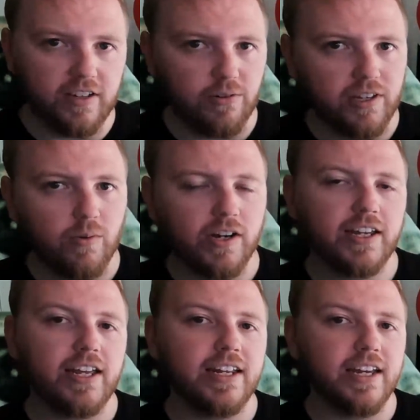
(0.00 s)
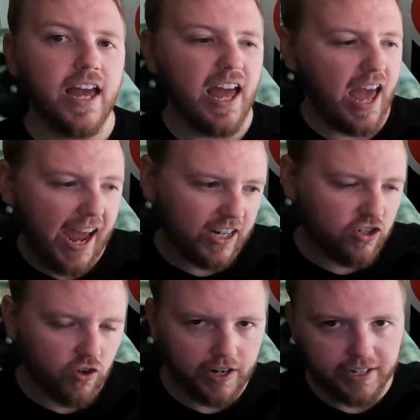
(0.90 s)
I don't think we're gonna get any
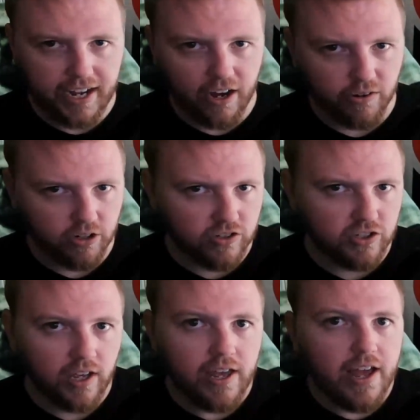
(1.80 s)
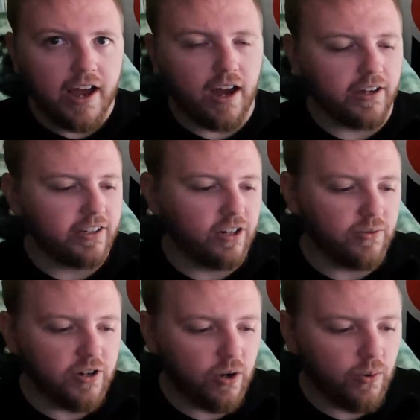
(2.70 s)
extra encounters,
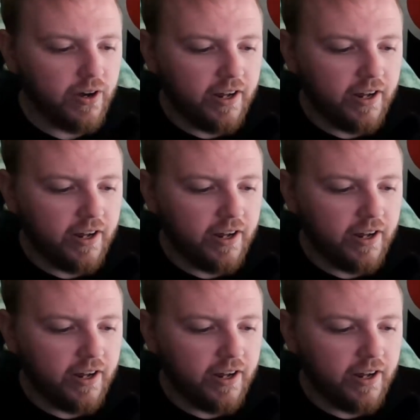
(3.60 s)
no